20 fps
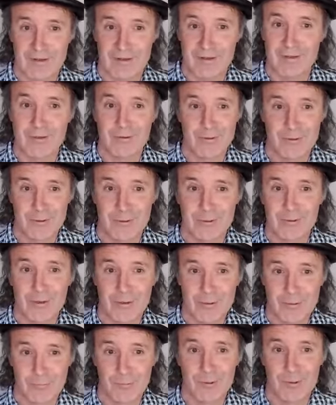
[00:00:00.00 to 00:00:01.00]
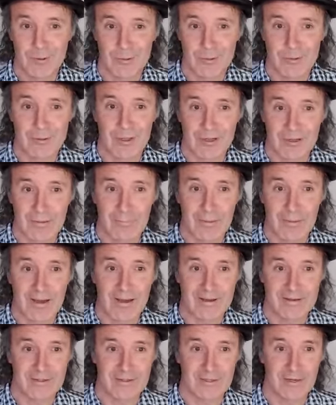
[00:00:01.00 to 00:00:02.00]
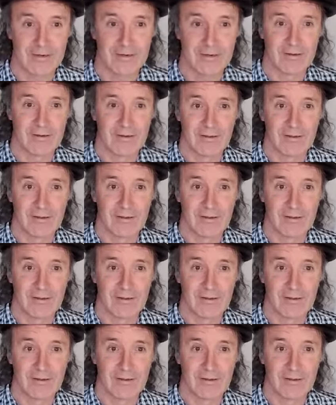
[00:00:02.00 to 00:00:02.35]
in using those words like apartheid.